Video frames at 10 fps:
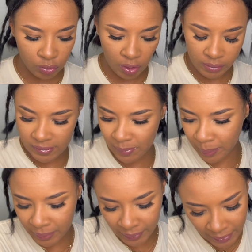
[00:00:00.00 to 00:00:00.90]
y'all this
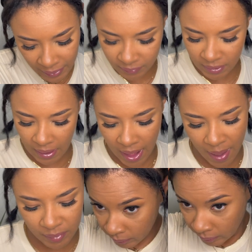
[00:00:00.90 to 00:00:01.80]
plenty of
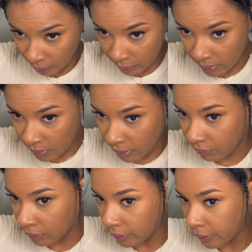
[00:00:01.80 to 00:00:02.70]
times. This stuff
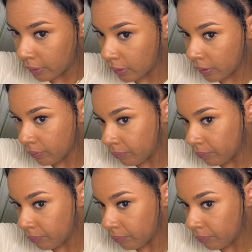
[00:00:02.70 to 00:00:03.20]
literally,